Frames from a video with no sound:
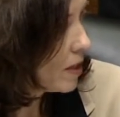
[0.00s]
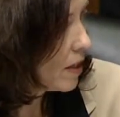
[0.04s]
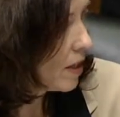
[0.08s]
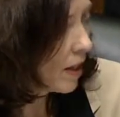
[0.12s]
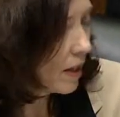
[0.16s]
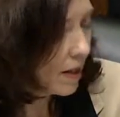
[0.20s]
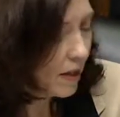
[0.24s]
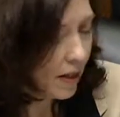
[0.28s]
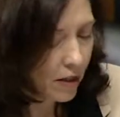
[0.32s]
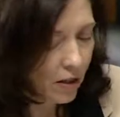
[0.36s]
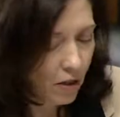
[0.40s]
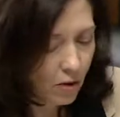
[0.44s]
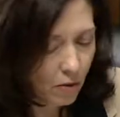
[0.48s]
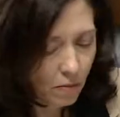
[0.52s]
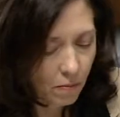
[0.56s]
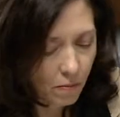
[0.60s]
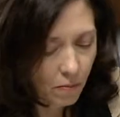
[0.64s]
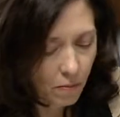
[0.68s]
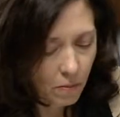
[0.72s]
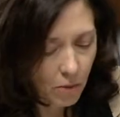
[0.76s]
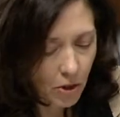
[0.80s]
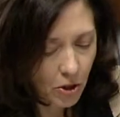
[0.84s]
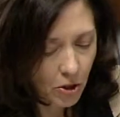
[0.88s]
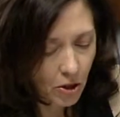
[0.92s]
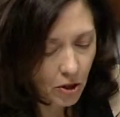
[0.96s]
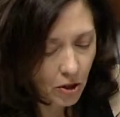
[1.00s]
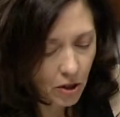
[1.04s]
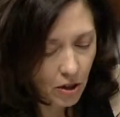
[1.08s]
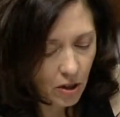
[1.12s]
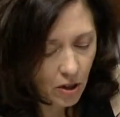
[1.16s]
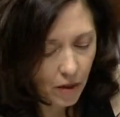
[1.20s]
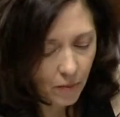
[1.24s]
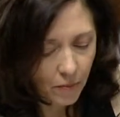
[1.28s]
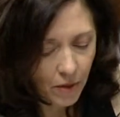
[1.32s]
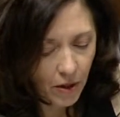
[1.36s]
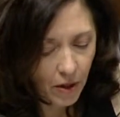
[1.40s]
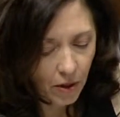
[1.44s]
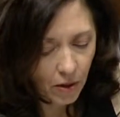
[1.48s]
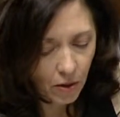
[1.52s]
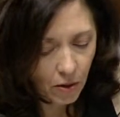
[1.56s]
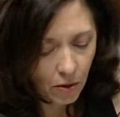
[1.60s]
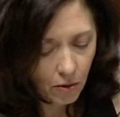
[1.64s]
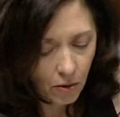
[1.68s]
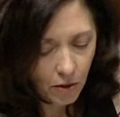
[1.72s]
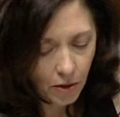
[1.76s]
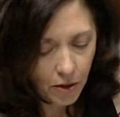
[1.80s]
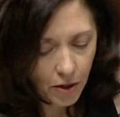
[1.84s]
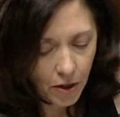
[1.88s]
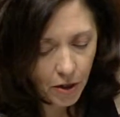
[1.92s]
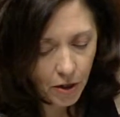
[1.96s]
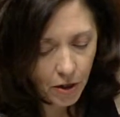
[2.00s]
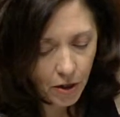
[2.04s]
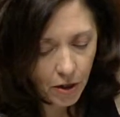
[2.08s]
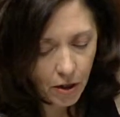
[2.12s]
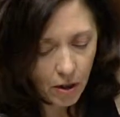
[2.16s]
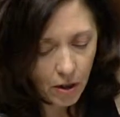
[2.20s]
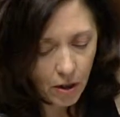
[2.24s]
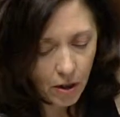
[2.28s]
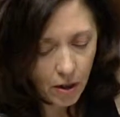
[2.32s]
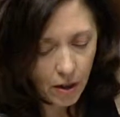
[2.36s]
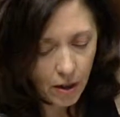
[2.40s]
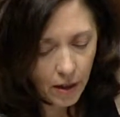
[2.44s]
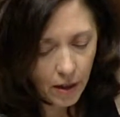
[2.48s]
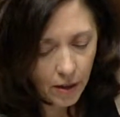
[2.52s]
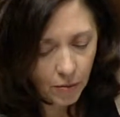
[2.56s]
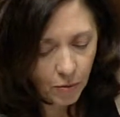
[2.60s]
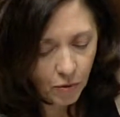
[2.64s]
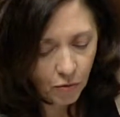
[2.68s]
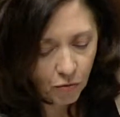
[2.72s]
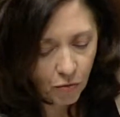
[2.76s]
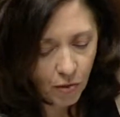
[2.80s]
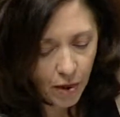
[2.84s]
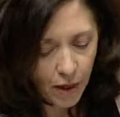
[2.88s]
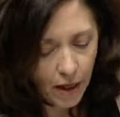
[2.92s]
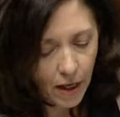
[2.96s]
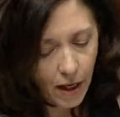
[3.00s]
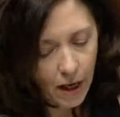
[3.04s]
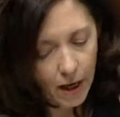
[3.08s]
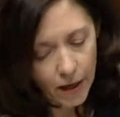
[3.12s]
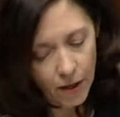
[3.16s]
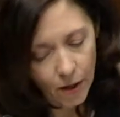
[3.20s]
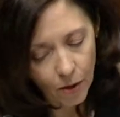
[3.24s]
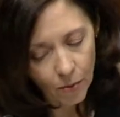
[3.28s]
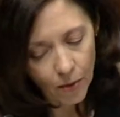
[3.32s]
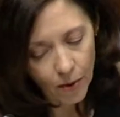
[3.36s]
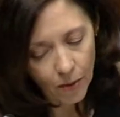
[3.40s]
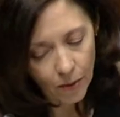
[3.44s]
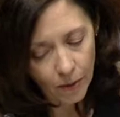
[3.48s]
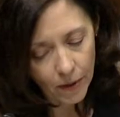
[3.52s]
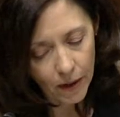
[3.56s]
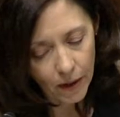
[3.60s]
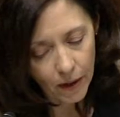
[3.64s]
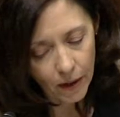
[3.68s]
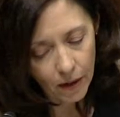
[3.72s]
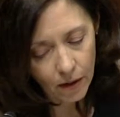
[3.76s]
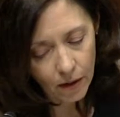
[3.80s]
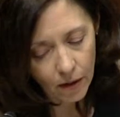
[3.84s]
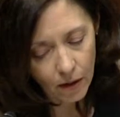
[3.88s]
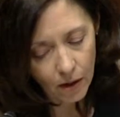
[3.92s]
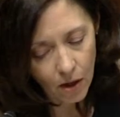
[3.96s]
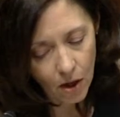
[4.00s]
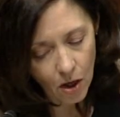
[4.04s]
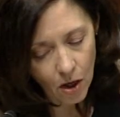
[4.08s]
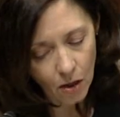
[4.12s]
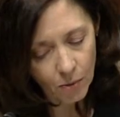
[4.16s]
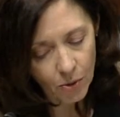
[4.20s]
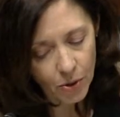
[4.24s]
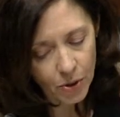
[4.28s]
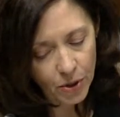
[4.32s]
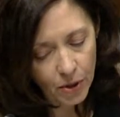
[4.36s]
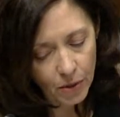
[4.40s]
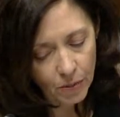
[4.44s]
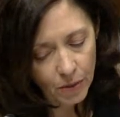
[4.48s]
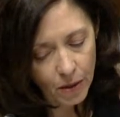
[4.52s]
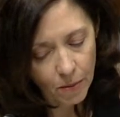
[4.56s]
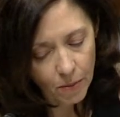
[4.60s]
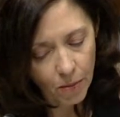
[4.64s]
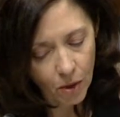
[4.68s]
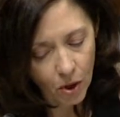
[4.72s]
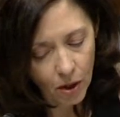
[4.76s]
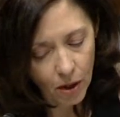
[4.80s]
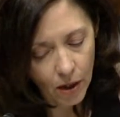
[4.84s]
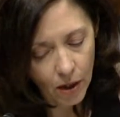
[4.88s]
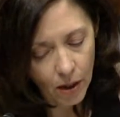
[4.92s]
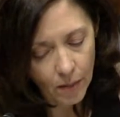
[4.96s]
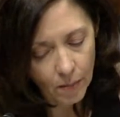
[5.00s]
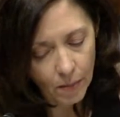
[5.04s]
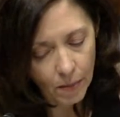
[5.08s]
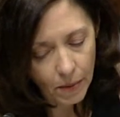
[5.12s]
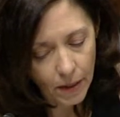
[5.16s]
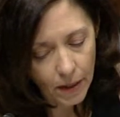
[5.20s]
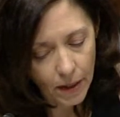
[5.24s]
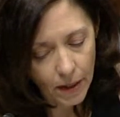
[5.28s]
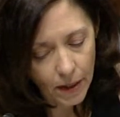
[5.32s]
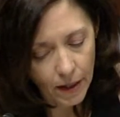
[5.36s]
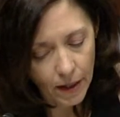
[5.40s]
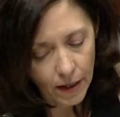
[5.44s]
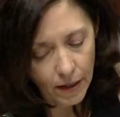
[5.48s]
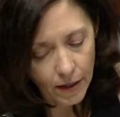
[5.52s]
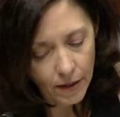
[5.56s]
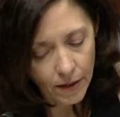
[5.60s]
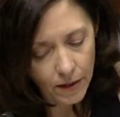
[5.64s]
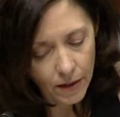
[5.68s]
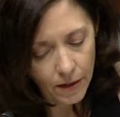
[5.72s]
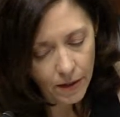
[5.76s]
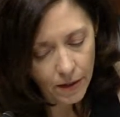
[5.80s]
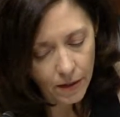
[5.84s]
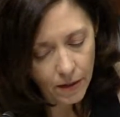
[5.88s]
and I think you mentioned something earlier before I got here. We were at a Commerce Committee markup and